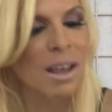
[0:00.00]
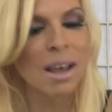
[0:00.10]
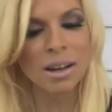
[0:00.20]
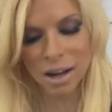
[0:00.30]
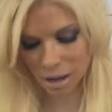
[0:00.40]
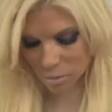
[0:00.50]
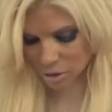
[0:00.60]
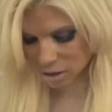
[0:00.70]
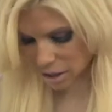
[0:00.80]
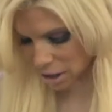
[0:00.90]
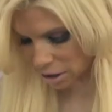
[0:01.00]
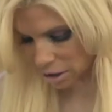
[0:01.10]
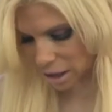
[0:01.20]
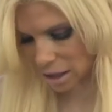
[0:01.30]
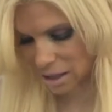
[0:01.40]
and I'm doing the
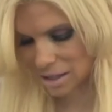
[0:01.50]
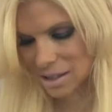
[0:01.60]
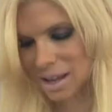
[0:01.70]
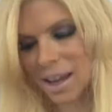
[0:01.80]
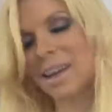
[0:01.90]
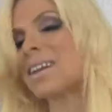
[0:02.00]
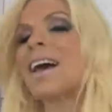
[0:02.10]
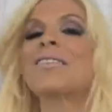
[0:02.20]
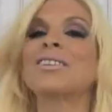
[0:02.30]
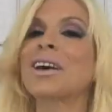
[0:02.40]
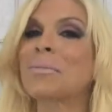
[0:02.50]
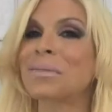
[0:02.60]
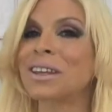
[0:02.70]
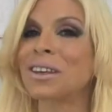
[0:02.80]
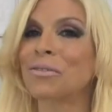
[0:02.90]
earrings, and I have a
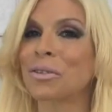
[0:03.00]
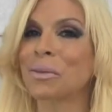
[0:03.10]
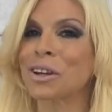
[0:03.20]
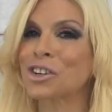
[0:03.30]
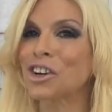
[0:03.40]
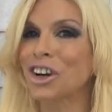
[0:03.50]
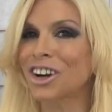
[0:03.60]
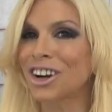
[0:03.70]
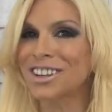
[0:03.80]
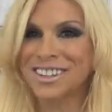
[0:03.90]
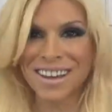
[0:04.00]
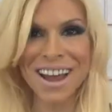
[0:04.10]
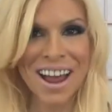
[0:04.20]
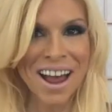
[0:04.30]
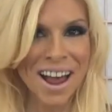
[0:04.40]
company for my shirts.
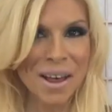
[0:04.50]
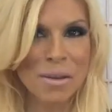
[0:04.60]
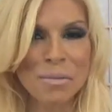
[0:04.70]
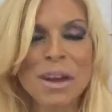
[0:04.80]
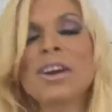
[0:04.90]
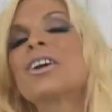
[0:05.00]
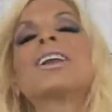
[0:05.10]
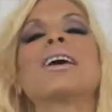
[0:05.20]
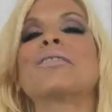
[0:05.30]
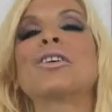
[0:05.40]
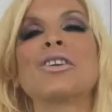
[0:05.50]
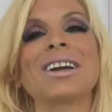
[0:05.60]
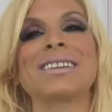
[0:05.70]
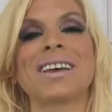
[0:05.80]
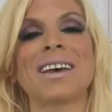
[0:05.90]
And we are going to have a
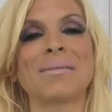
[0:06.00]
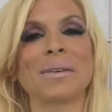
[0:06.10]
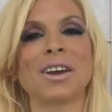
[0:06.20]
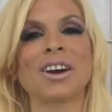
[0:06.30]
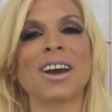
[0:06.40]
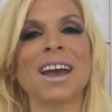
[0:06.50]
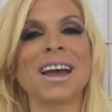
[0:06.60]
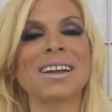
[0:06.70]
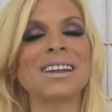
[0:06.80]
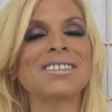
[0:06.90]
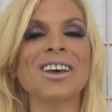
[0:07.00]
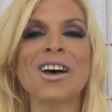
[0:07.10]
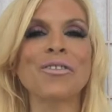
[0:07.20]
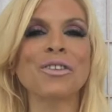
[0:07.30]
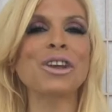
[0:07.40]
great time here, and it's
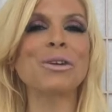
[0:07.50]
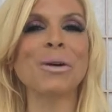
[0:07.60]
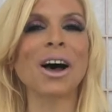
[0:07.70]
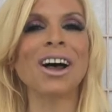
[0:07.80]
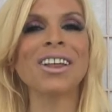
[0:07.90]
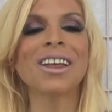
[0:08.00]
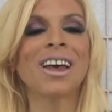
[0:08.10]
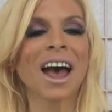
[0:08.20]
all for you all.